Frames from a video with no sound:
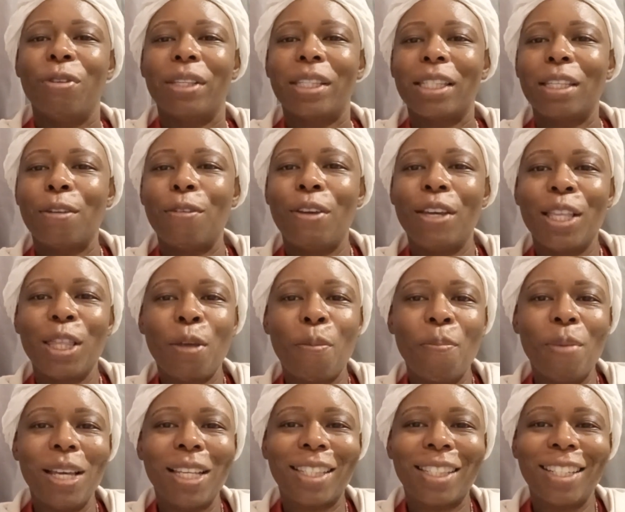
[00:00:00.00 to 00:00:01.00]
receiving the
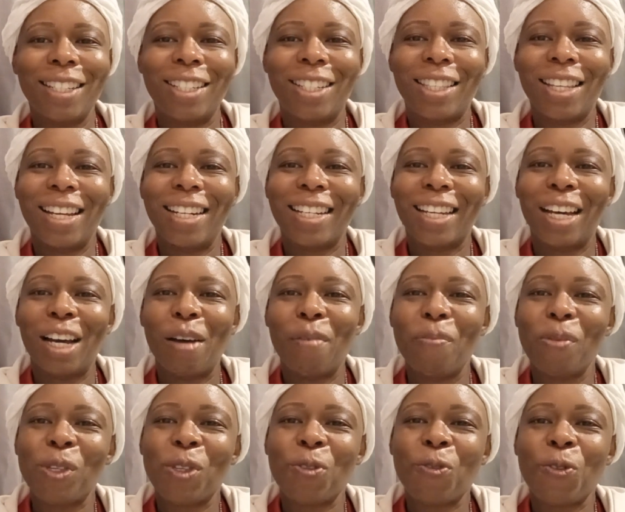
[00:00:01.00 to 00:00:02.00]
message that
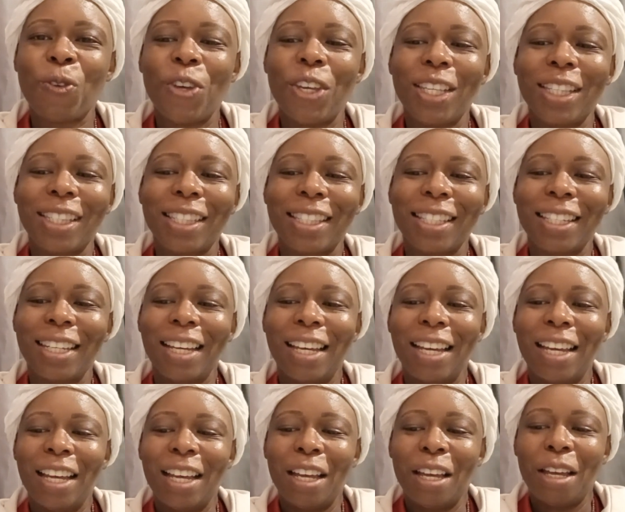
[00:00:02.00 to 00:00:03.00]
comes first.
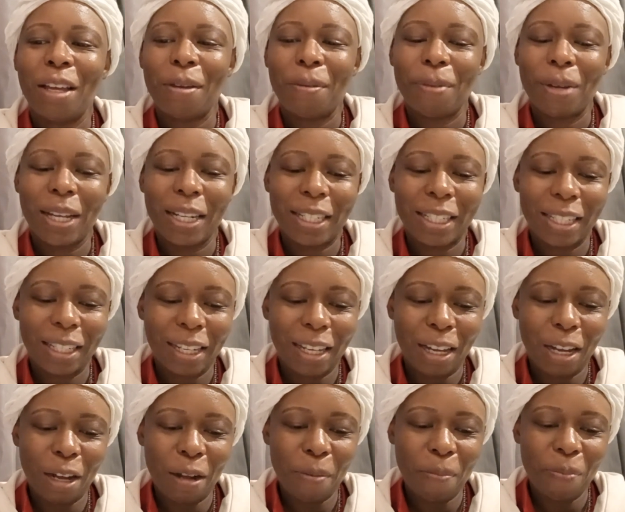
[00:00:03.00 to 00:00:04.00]
But
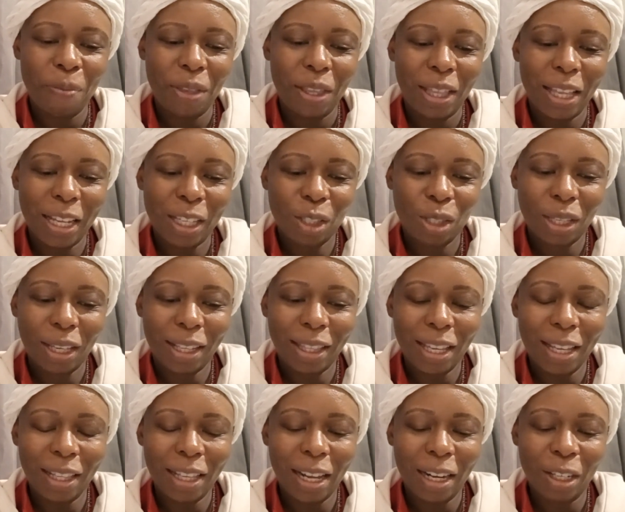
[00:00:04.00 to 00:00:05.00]
um, that's I
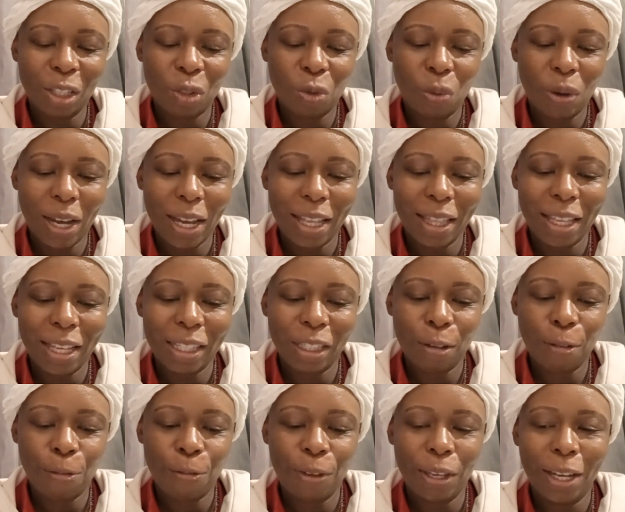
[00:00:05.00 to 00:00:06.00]
think that is why there's
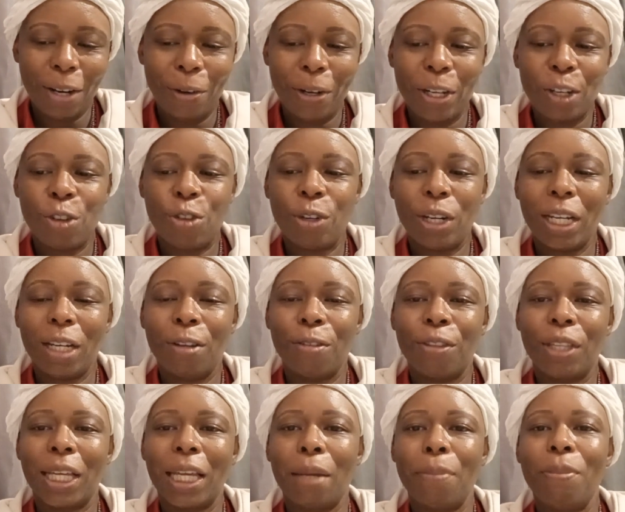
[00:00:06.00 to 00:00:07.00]
a fear and dread of
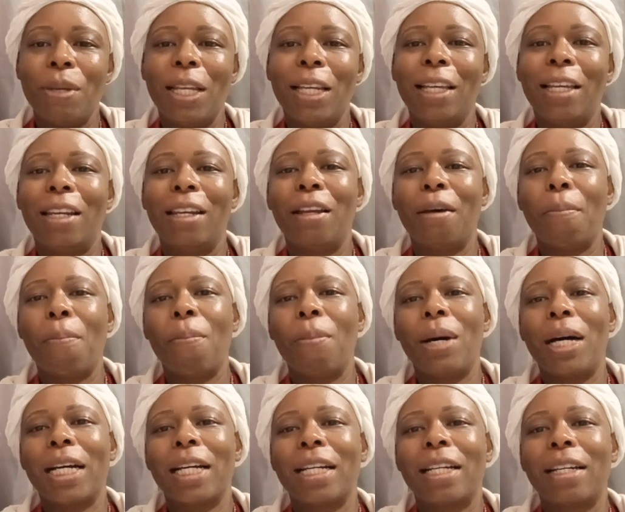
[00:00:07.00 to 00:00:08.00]
the chameleon
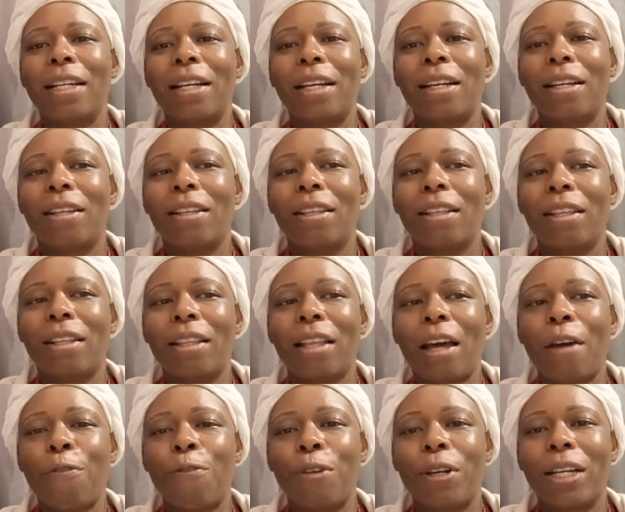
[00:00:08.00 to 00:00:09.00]
among
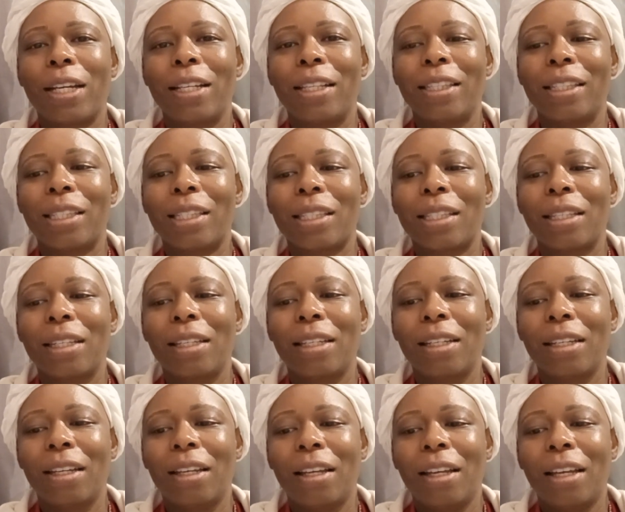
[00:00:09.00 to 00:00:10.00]
Africans.
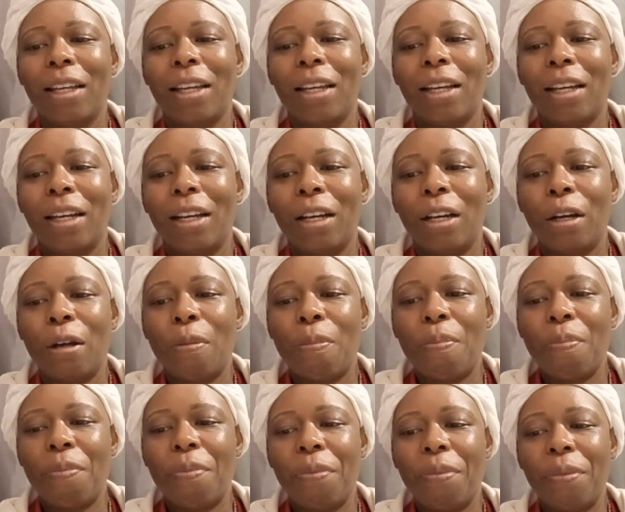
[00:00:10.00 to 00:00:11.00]

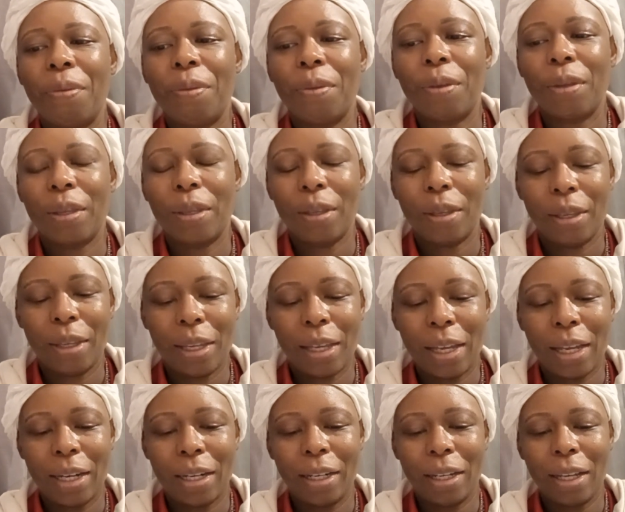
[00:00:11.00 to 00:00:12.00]
Um,
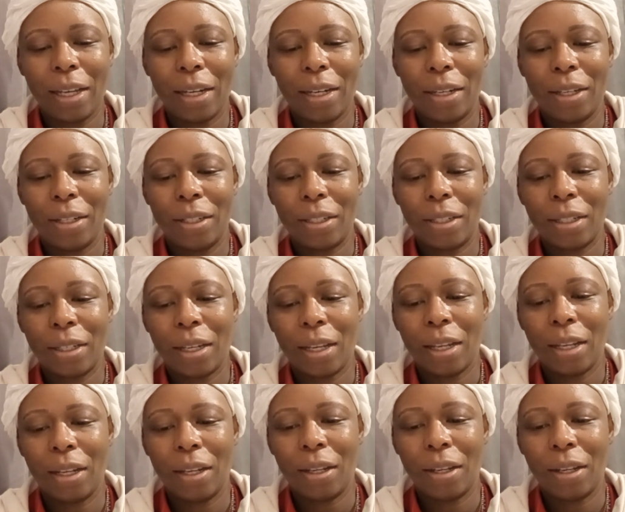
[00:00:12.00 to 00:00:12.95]
and and uh,